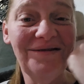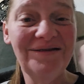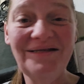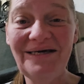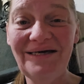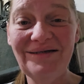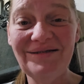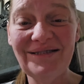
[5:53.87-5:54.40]

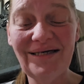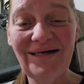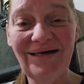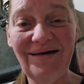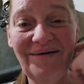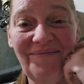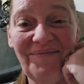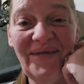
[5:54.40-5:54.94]

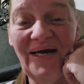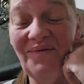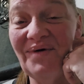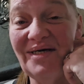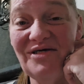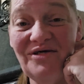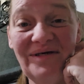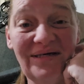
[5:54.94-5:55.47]
That
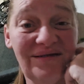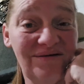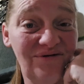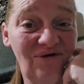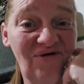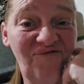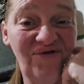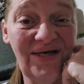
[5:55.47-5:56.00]
way you get the
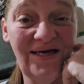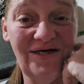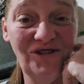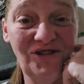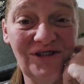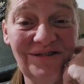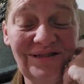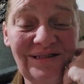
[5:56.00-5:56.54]

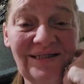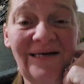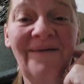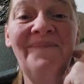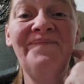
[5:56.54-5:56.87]
notifications